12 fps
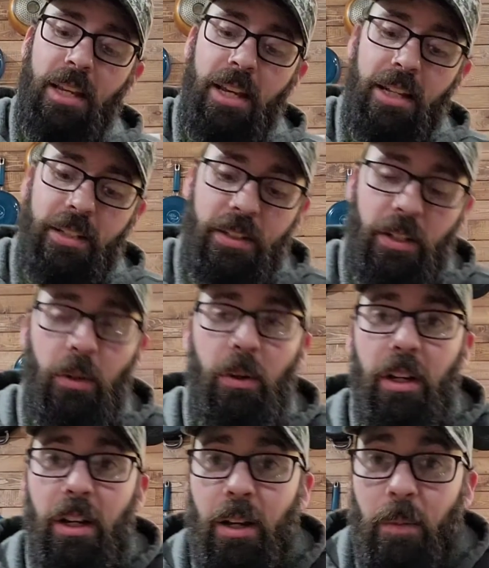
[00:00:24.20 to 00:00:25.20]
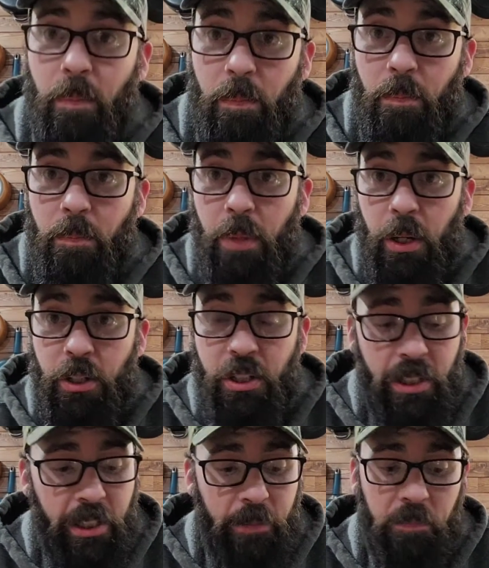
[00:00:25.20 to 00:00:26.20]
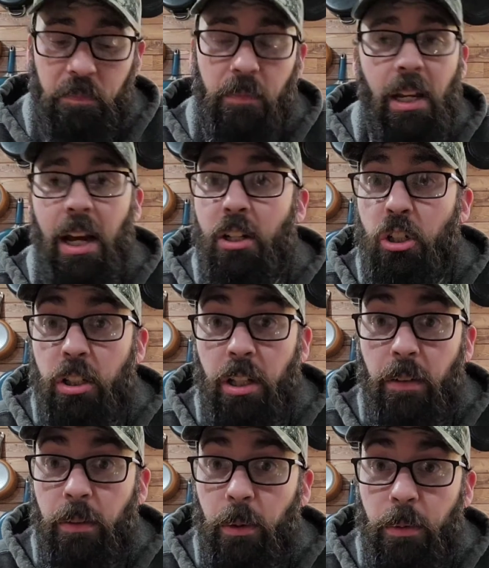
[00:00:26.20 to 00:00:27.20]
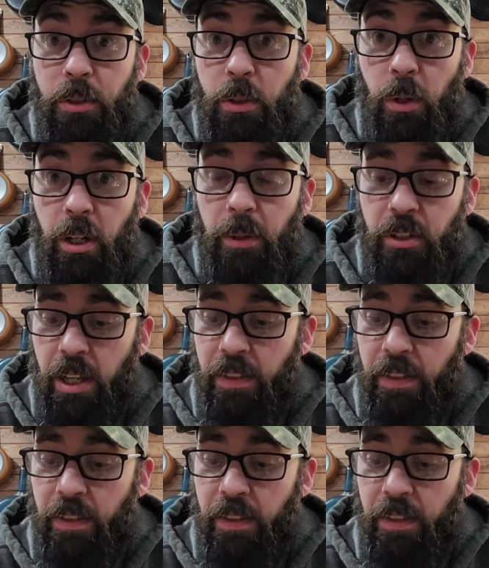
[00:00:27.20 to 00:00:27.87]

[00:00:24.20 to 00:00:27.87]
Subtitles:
And so, personally, I just love throwing squarebills.